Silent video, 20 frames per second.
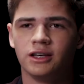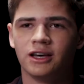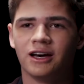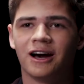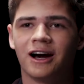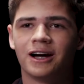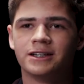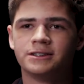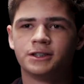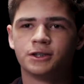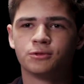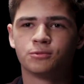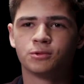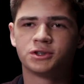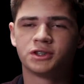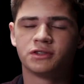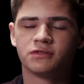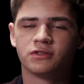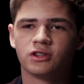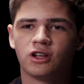Yeah, I did
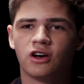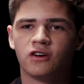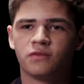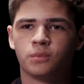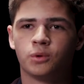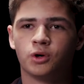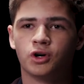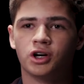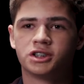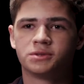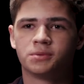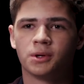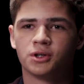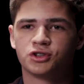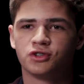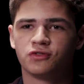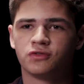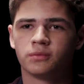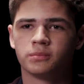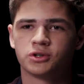receive a lot of support,
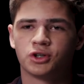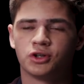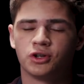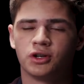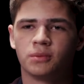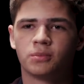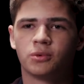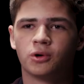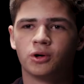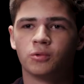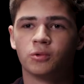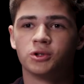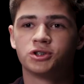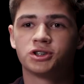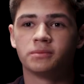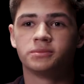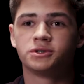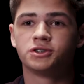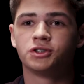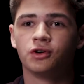especially from Turning Point, which
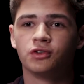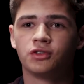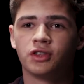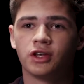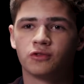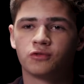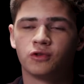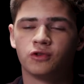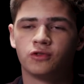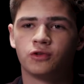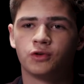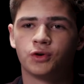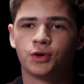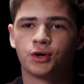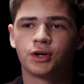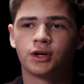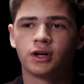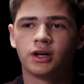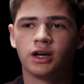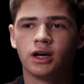I'm so thankful
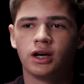for.